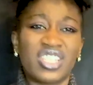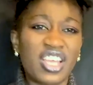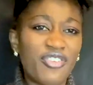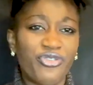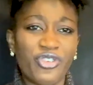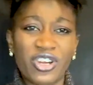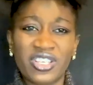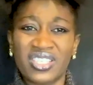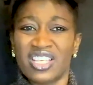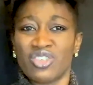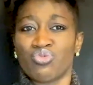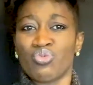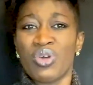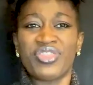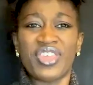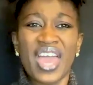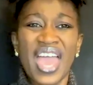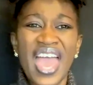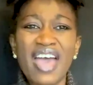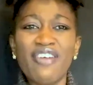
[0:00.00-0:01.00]
differences with
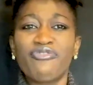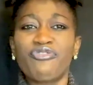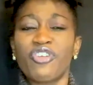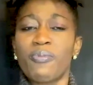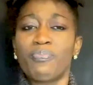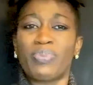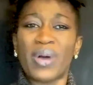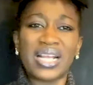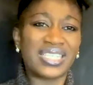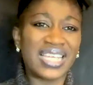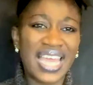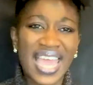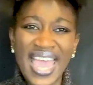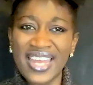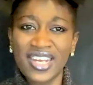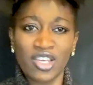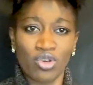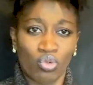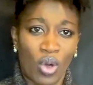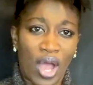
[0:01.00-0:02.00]
everybody
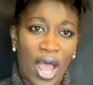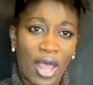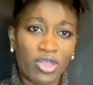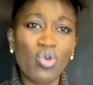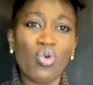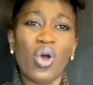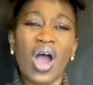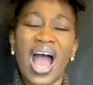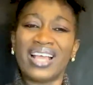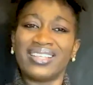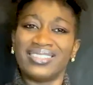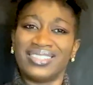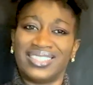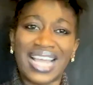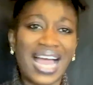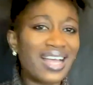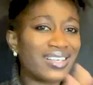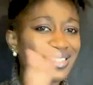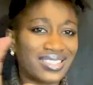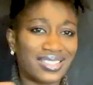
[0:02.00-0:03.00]
anywhere you are
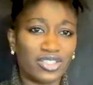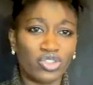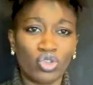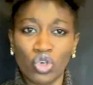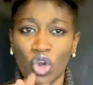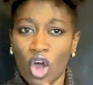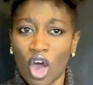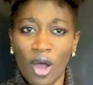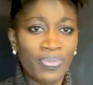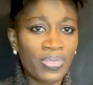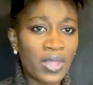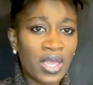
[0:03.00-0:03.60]
just you know